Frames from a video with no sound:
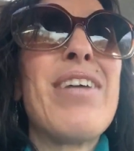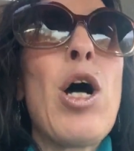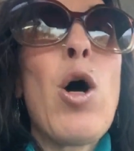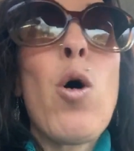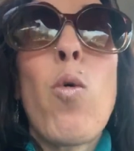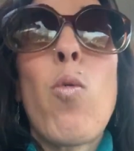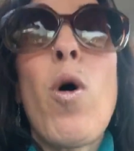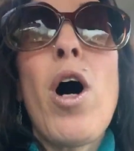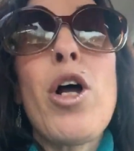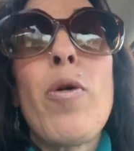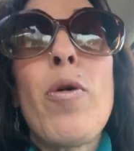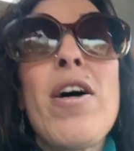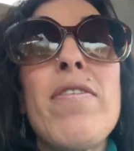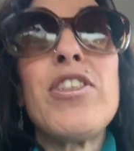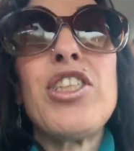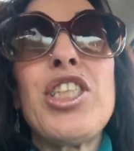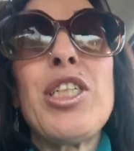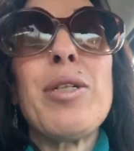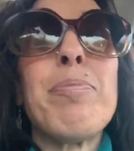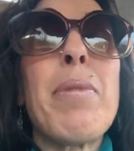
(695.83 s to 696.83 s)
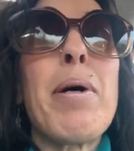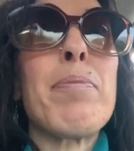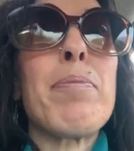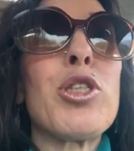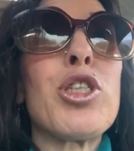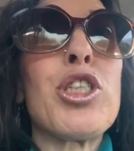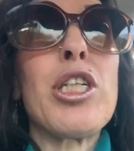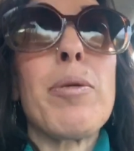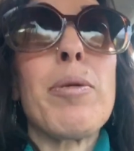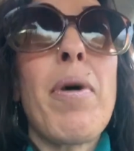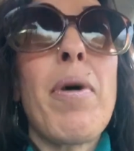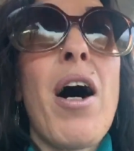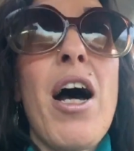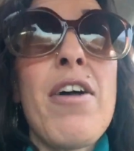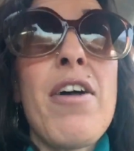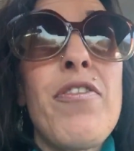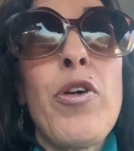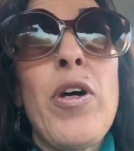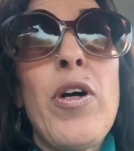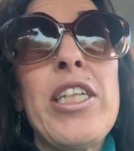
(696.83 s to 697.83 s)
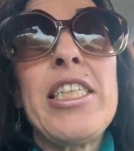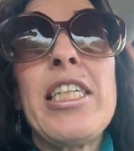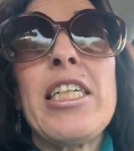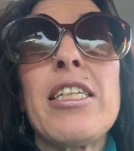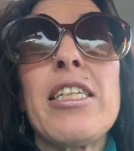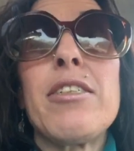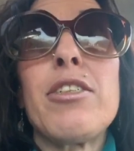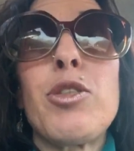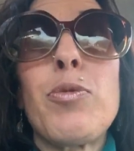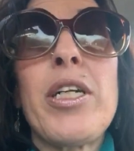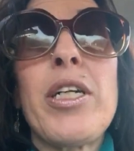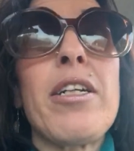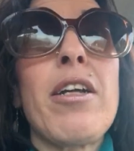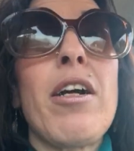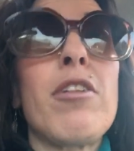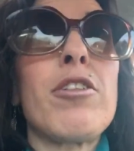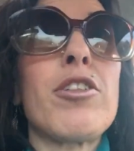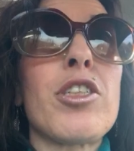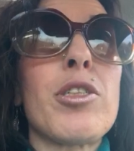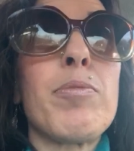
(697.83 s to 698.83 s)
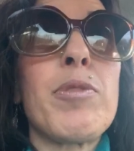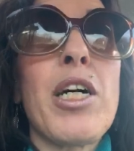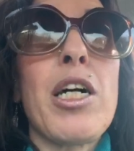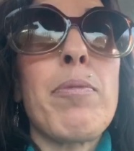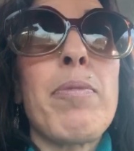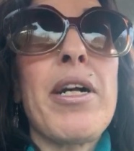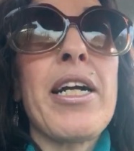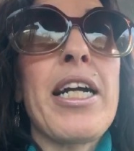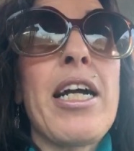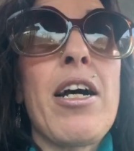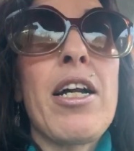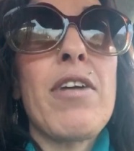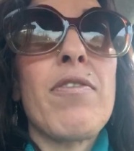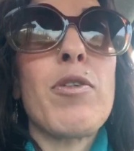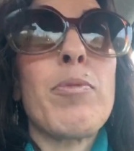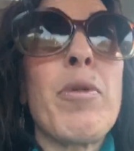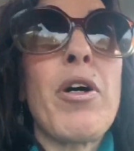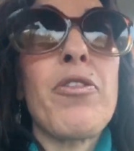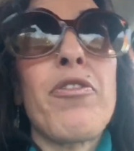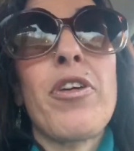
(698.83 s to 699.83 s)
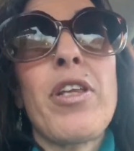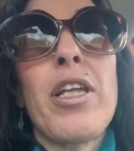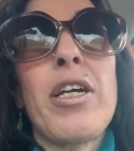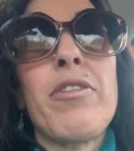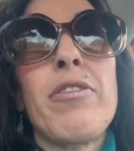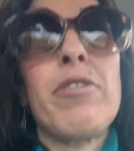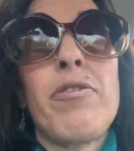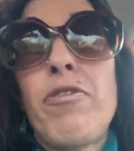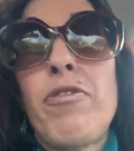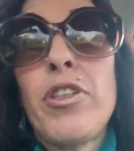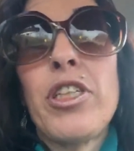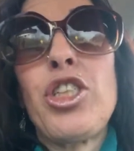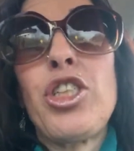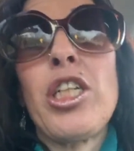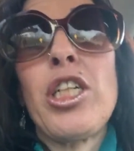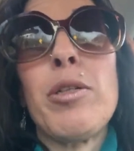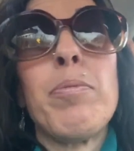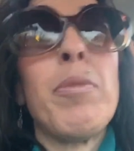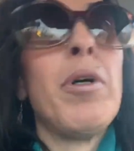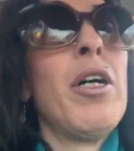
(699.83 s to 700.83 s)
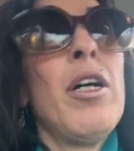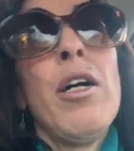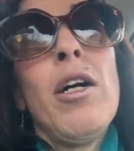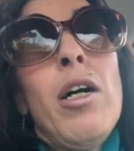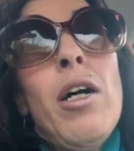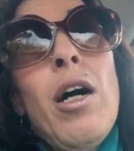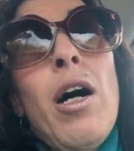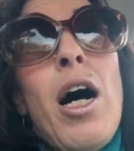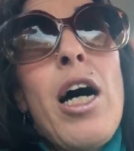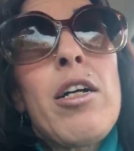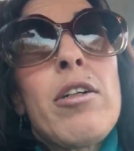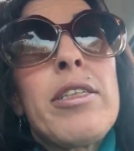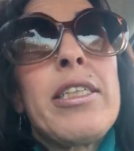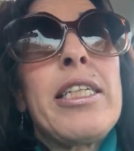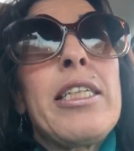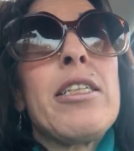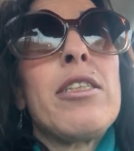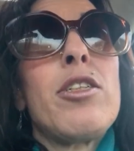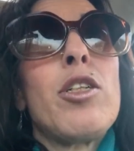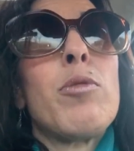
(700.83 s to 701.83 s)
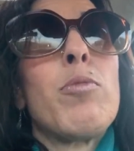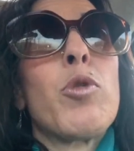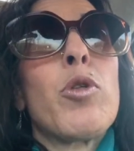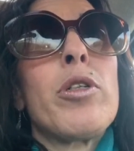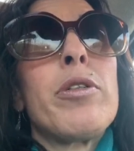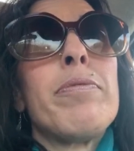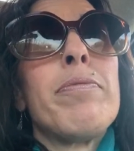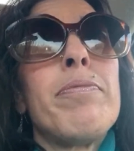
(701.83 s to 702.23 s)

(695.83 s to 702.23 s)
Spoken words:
Why do I have a gym membership? I have no idea. $20 comes out of my account every month for the gym. I don't need it no more.